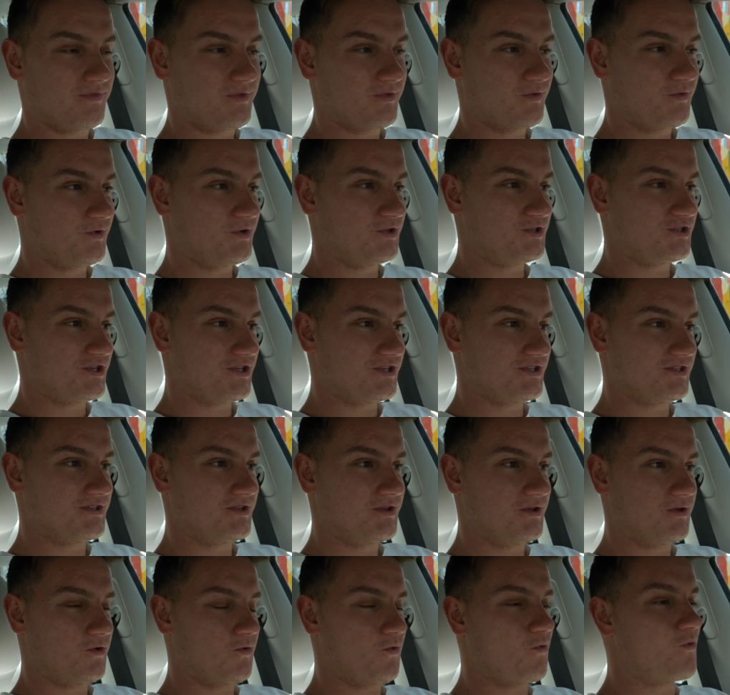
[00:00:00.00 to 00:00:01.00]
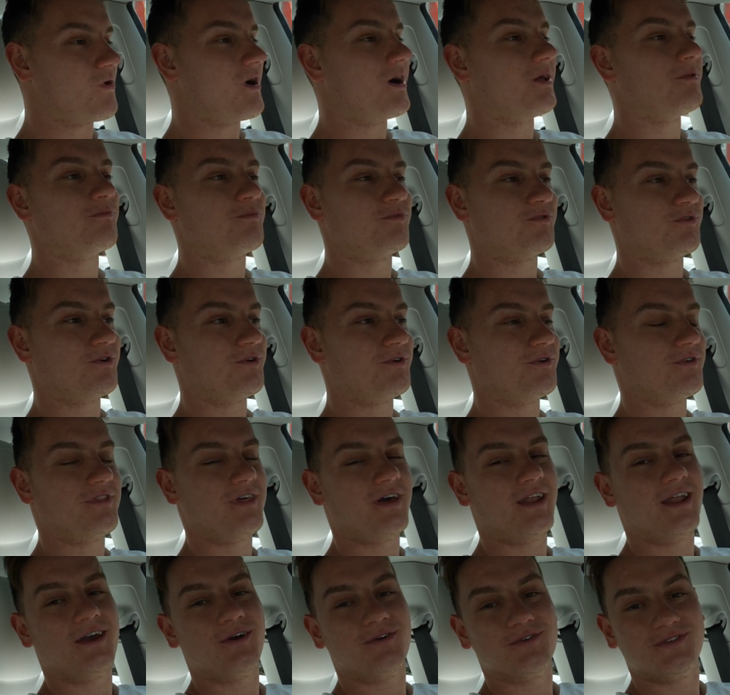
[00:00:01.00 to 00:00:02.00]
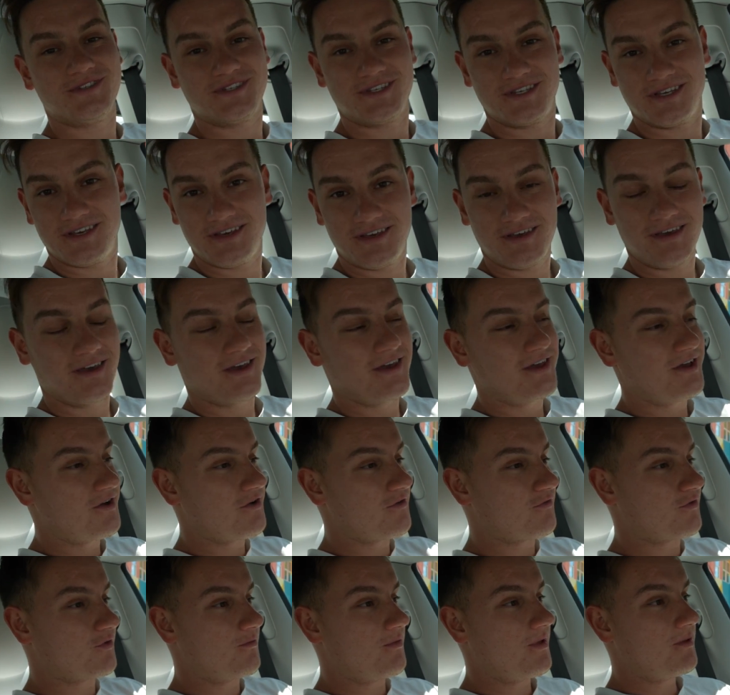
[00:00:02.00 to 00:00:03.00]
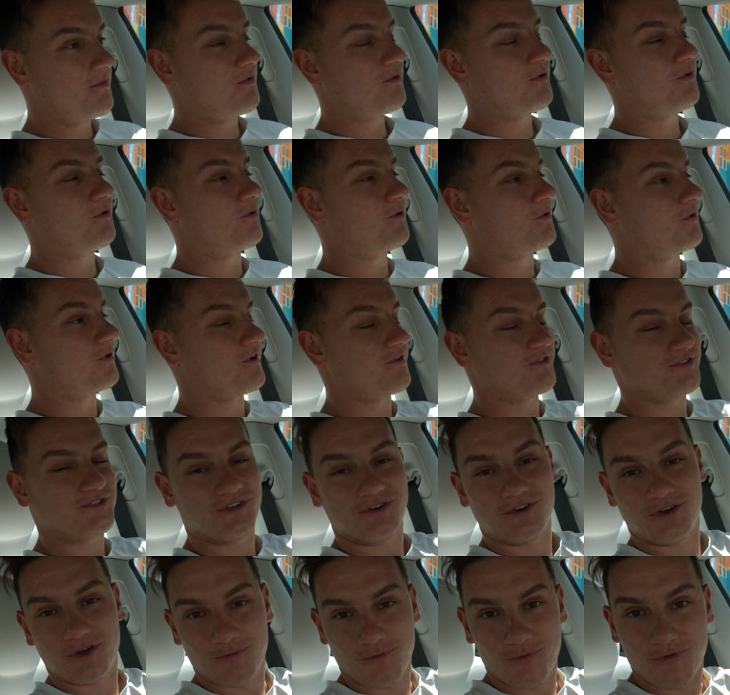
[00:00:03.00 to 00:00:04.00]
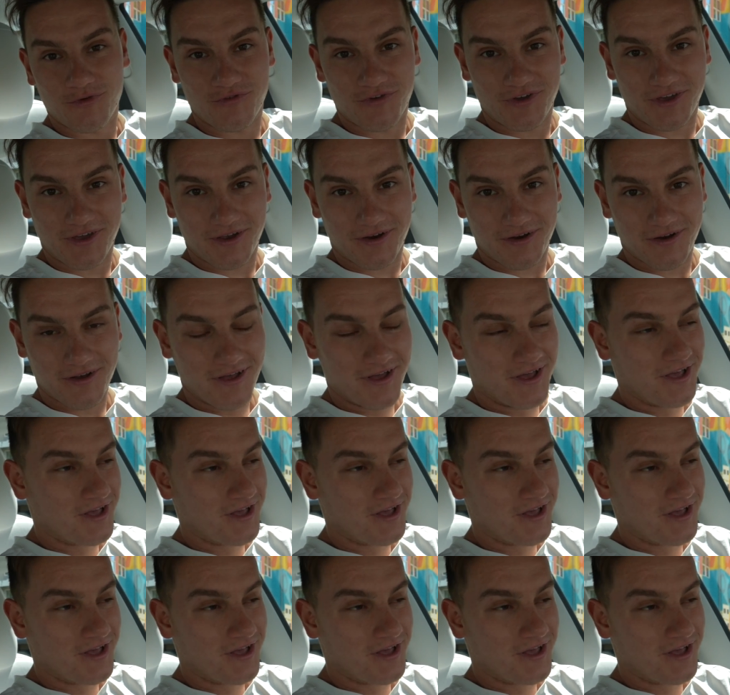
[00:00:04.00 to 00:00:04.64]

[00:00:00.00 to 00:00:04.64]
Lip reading: which is one pro that I could see for people who are considering moving here.